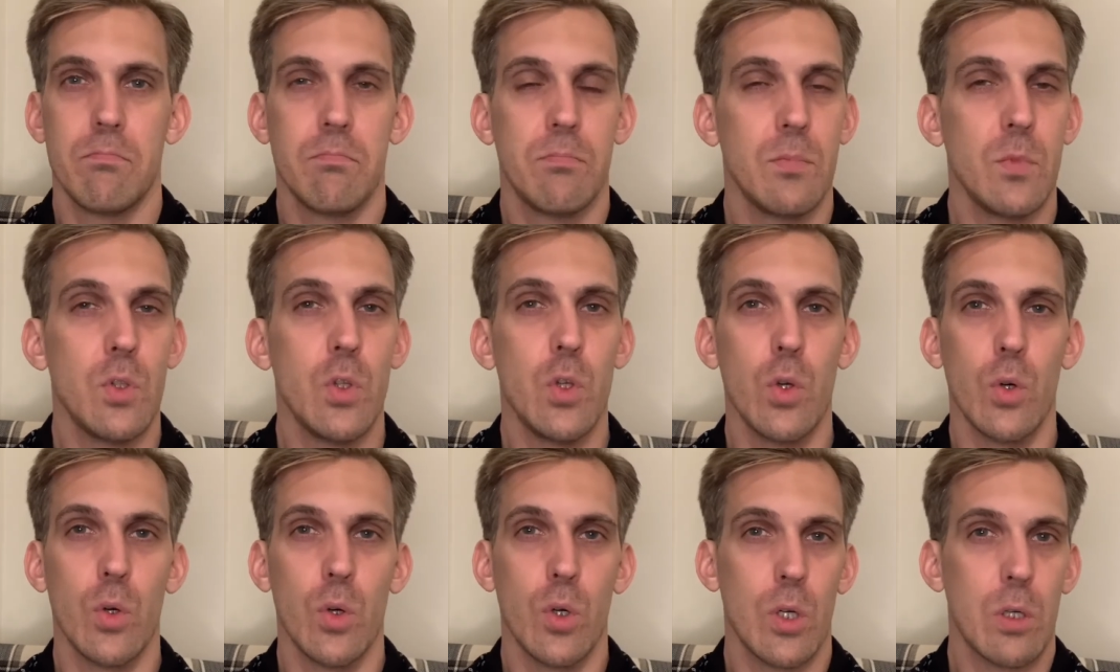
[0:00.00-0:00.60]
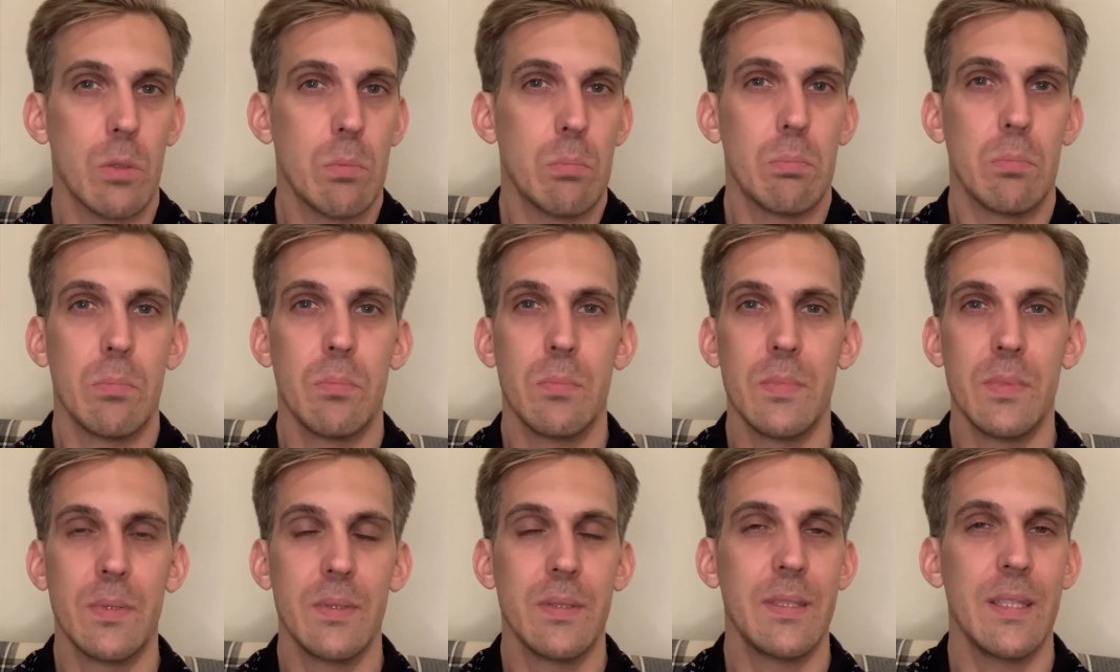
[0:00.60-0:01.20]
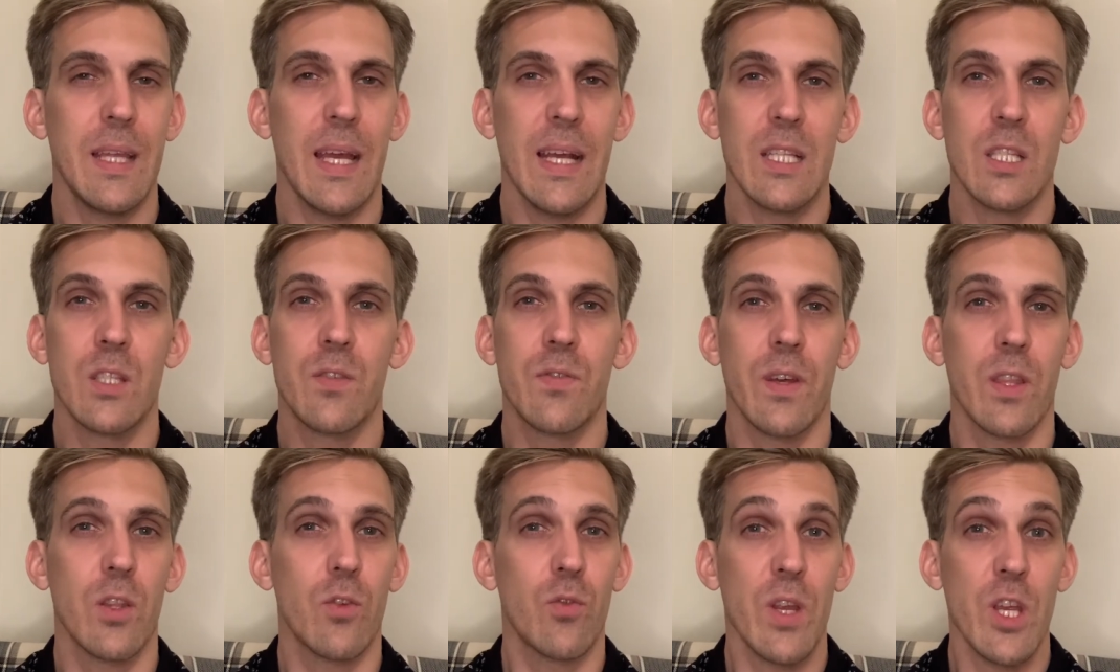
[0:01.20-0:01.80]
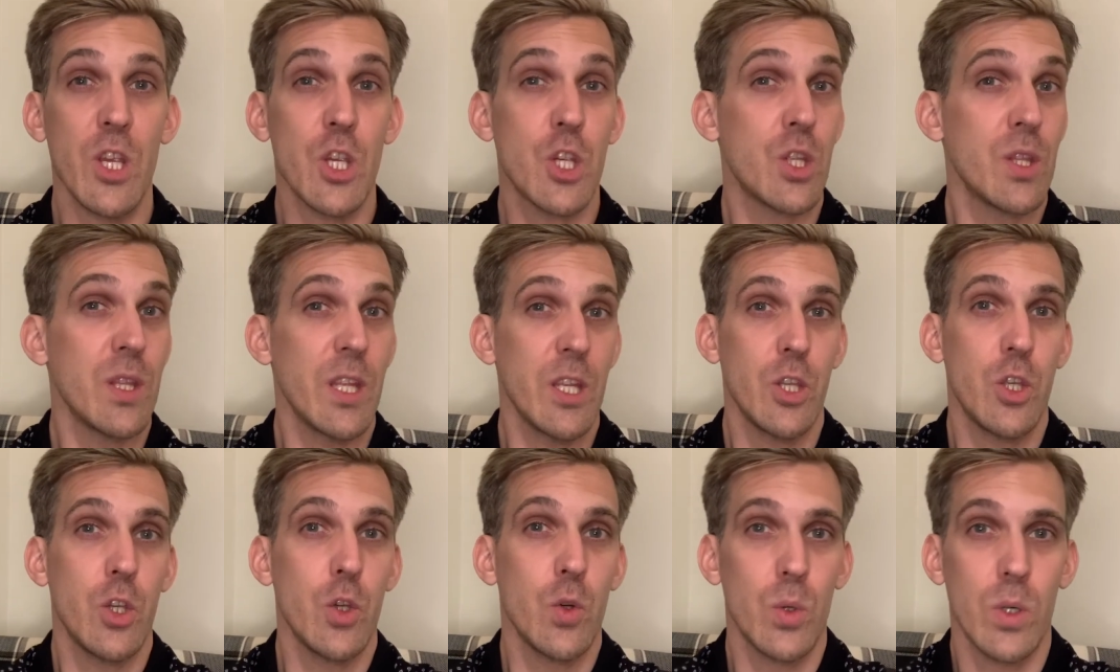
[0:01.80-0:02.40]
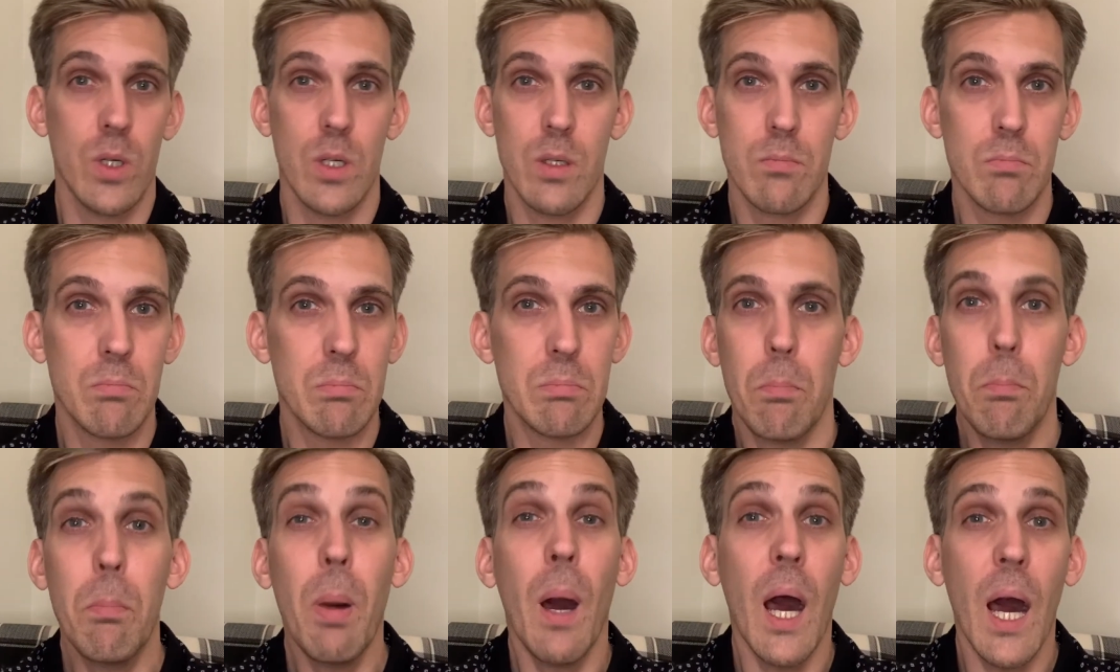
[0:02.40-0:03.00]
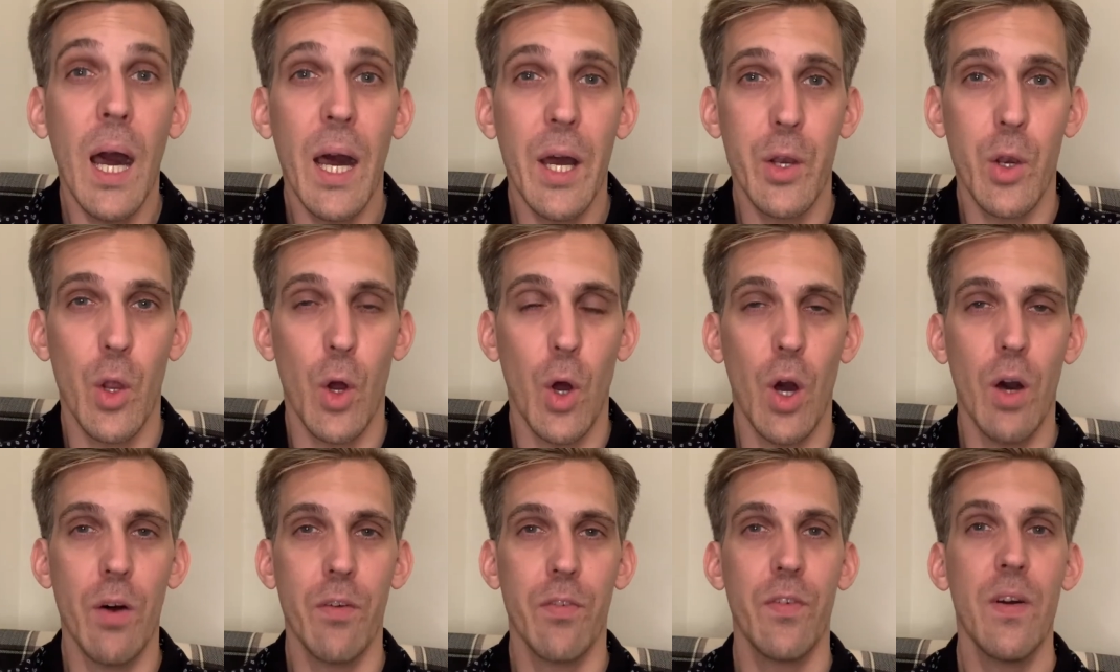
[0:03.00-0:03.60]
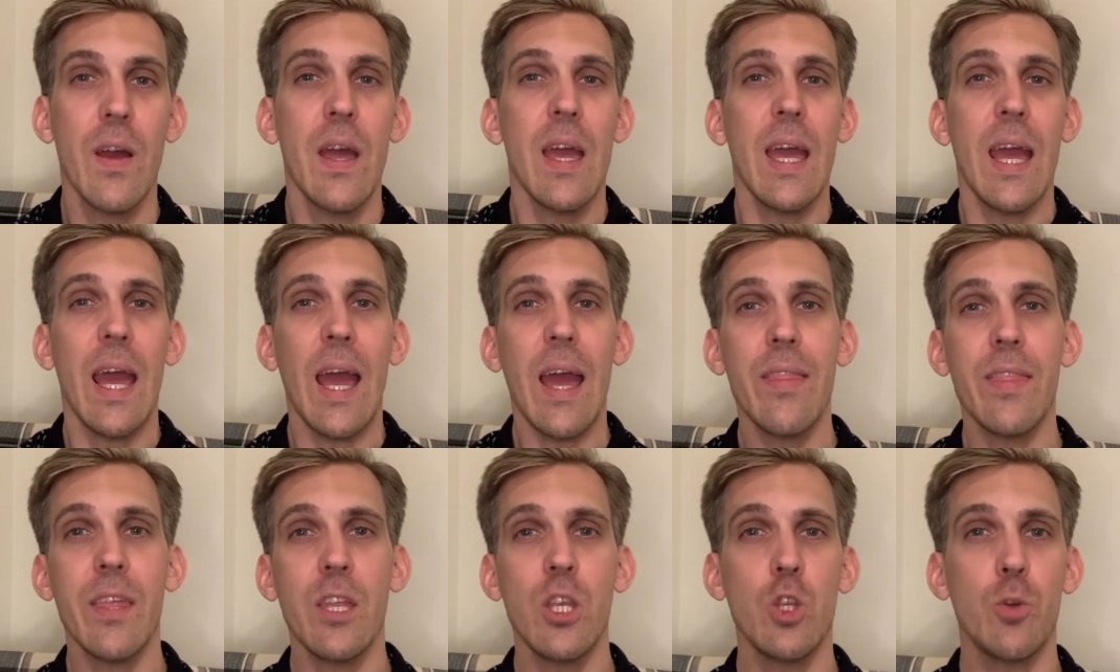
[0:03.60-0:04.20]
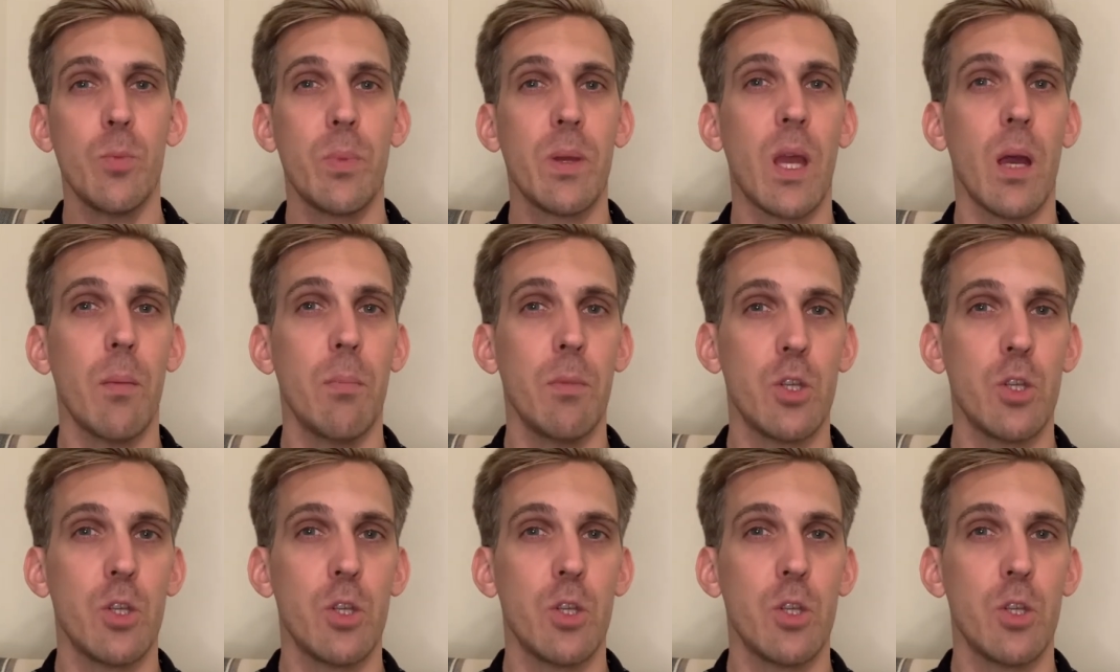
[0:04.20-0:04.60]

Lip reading: your dance federation that you are part of, and then you become a